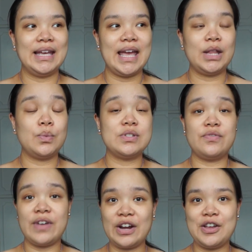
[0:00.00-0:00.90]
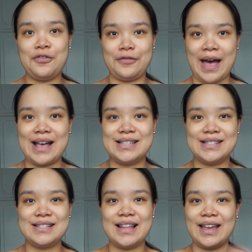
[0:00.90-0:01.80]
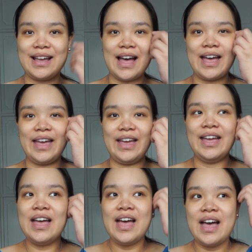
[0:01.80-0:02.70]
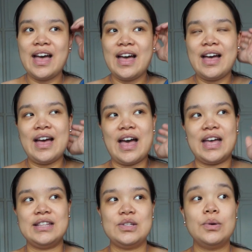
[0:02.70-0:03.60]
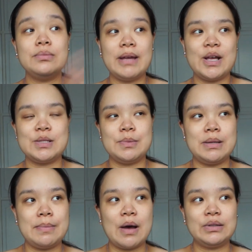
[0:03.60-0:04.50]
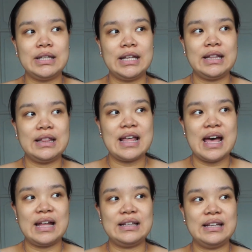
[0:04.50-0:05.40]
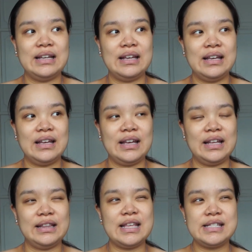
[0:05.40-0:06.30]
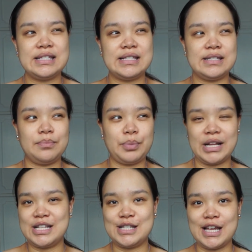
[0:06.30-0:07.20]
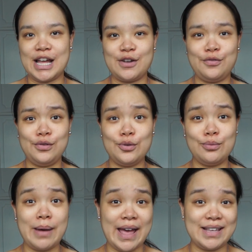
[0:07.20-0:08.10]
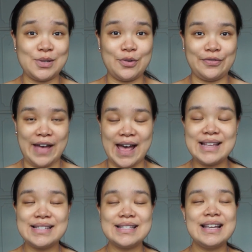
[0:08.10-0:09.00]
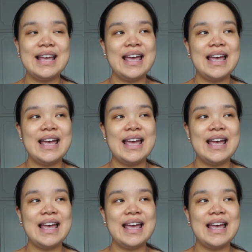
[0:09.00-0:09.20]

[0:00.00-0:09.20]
It was very fast. Like I told my husband about it, that this pregnancy kind of flew by so fast.